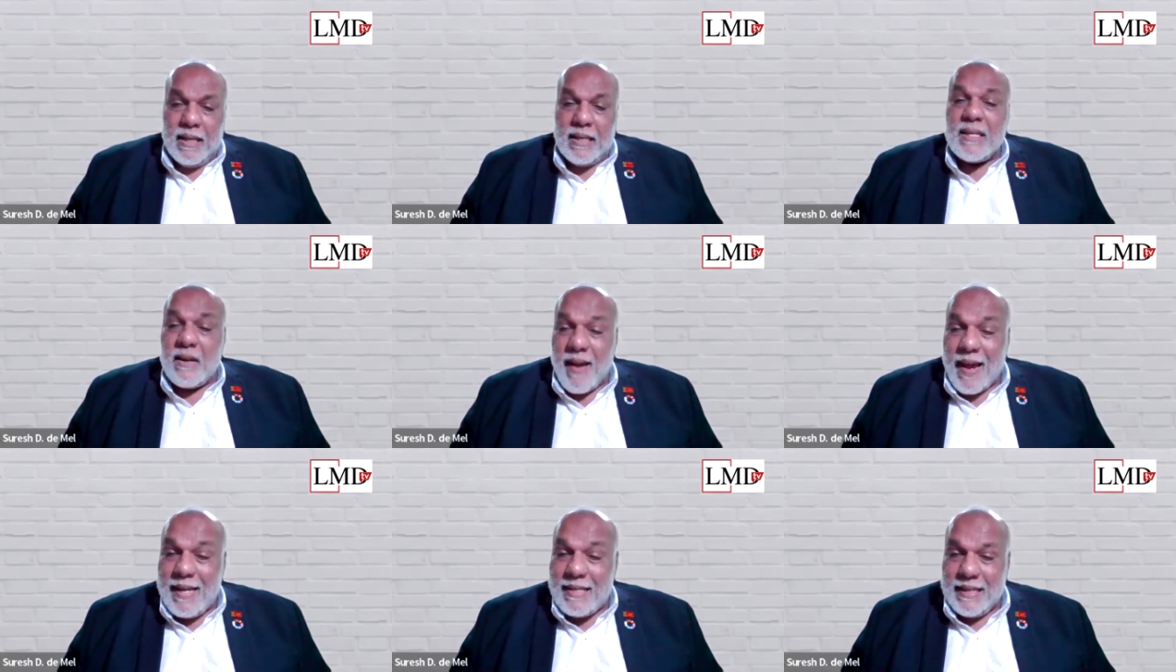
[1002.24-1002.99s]
these
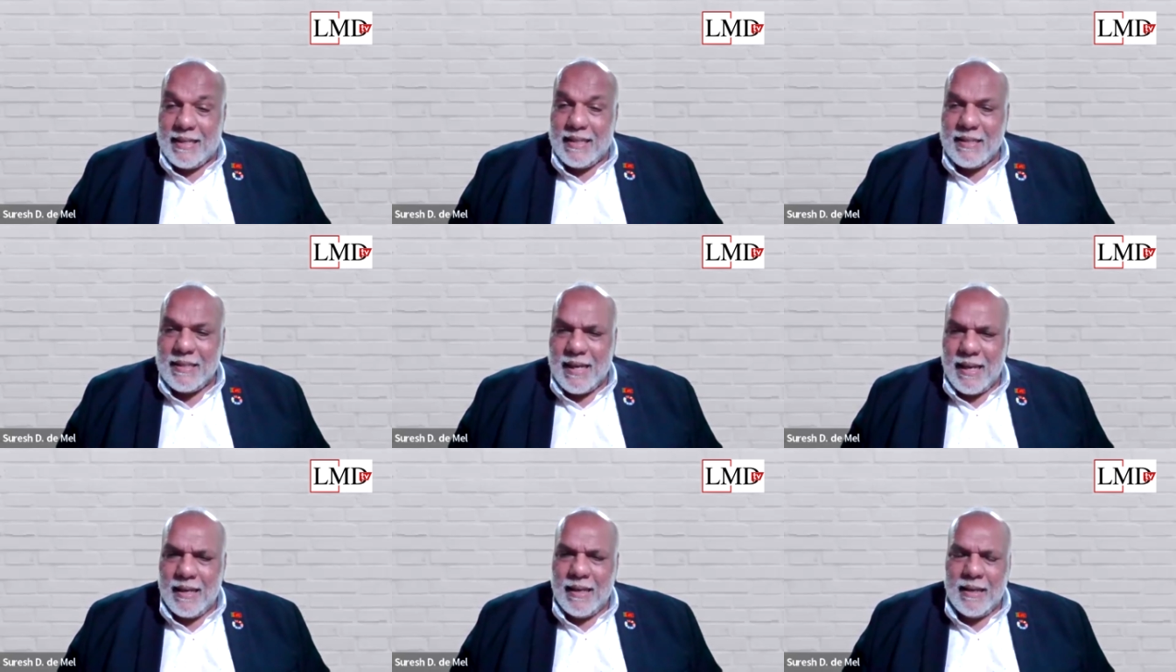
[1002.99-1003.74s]
crises,
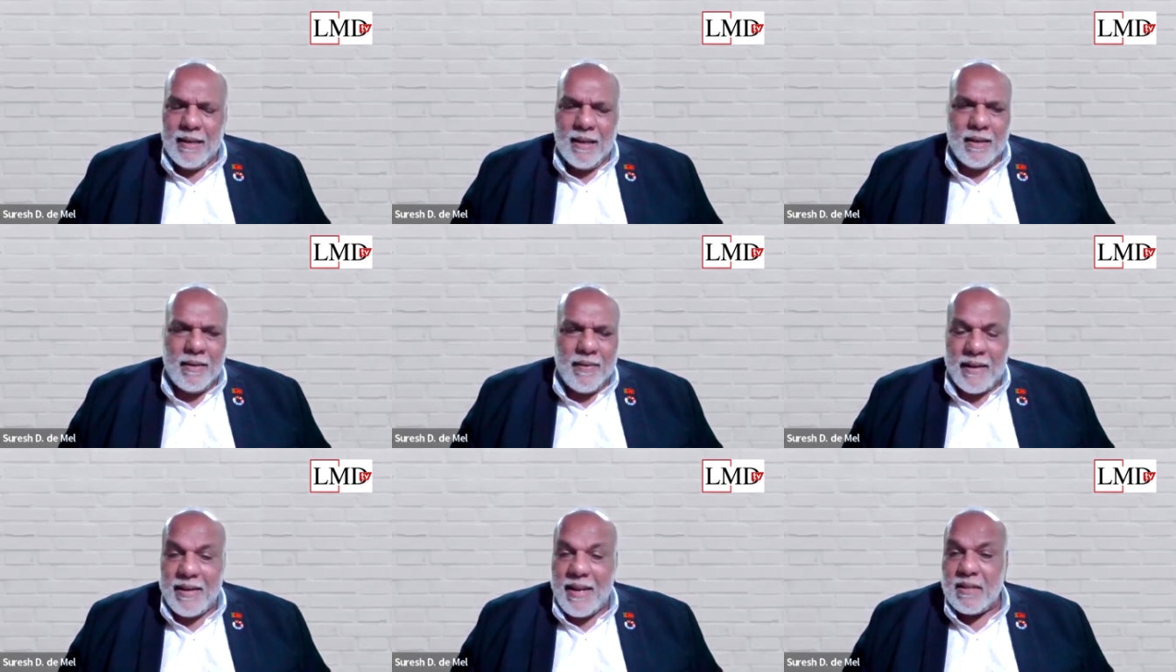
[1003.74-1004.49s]
and
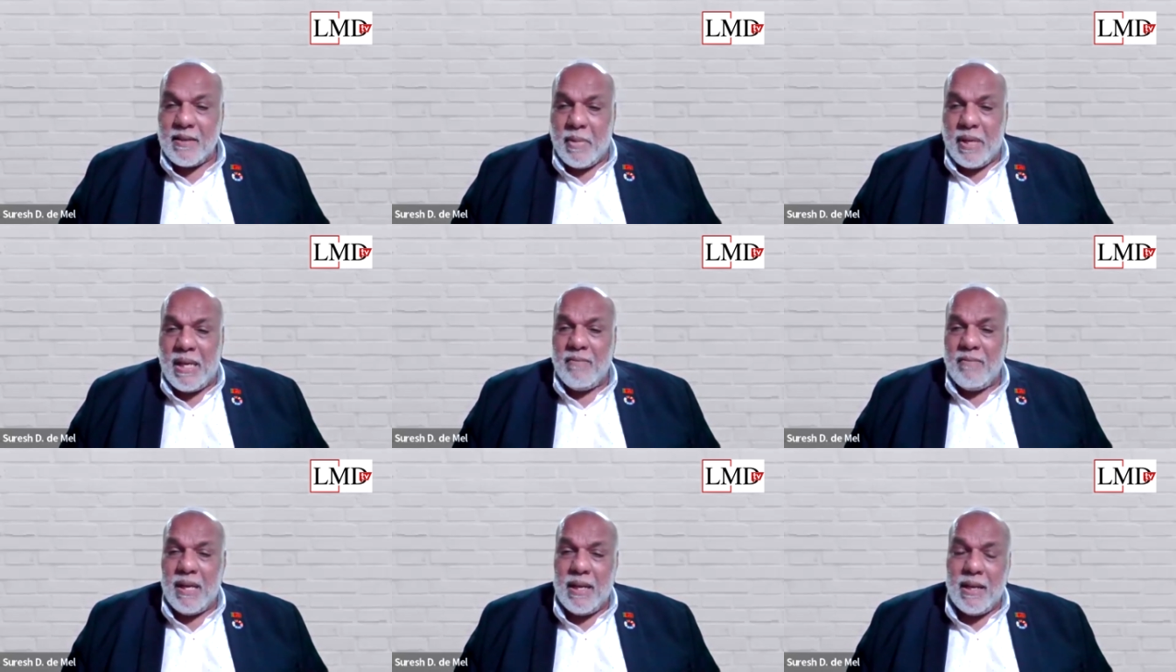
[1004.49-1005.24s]
that doesn't
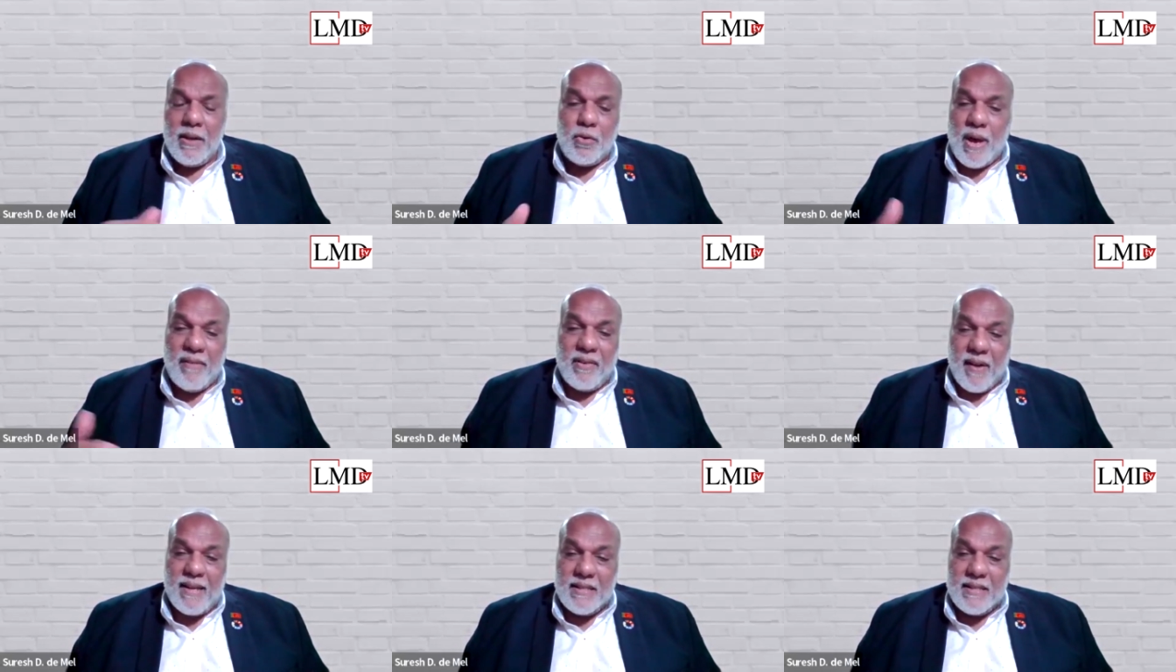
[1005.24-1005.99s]
mean we need to
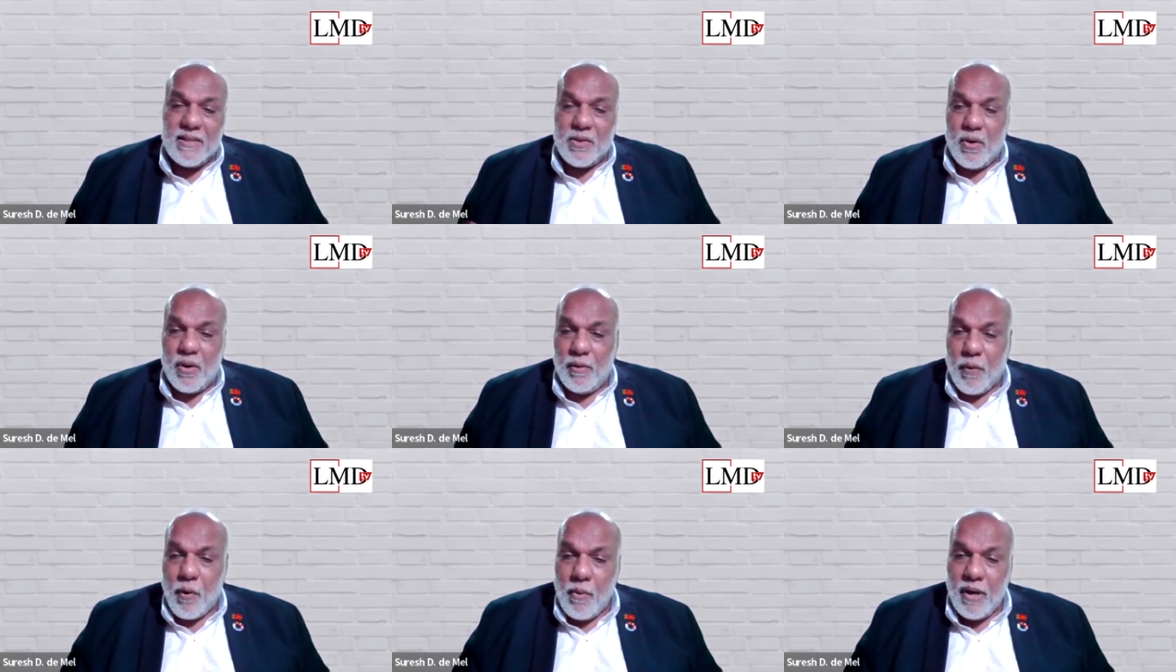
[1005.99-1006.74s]
have crises
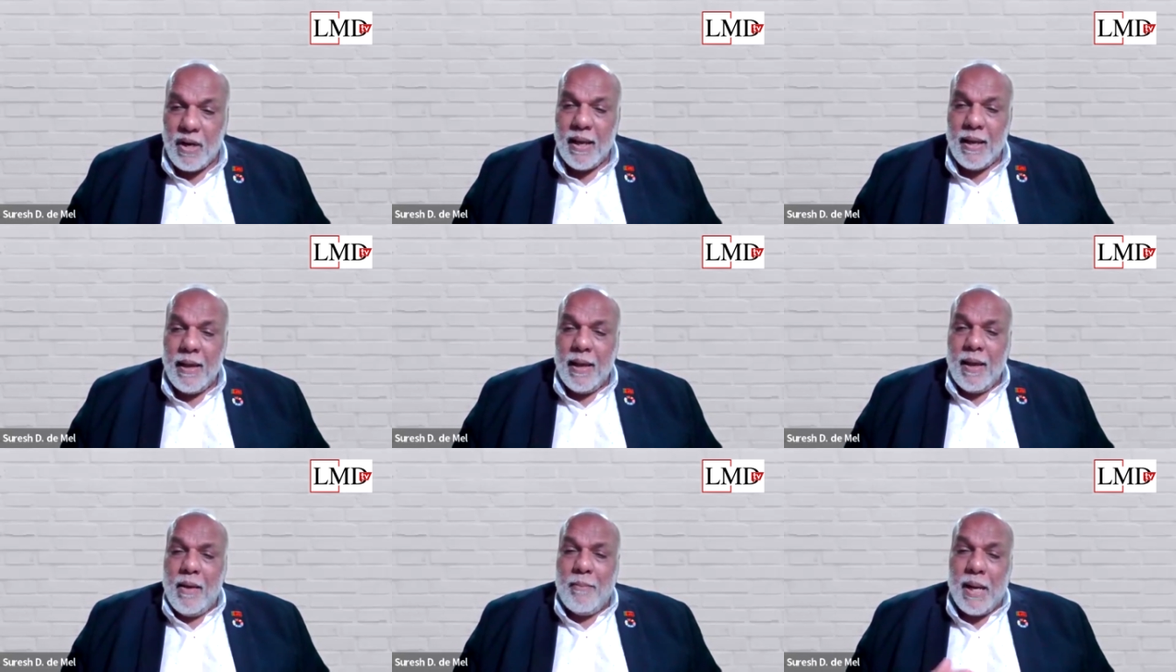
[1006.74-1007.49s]
going forward,
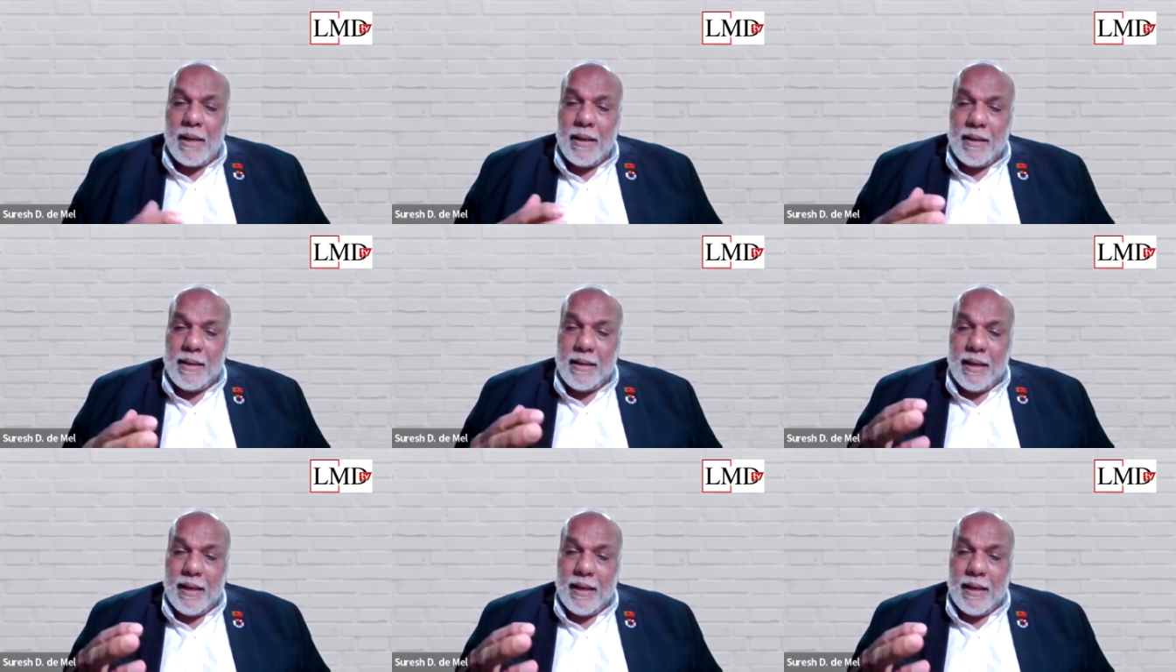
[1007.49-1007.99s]
but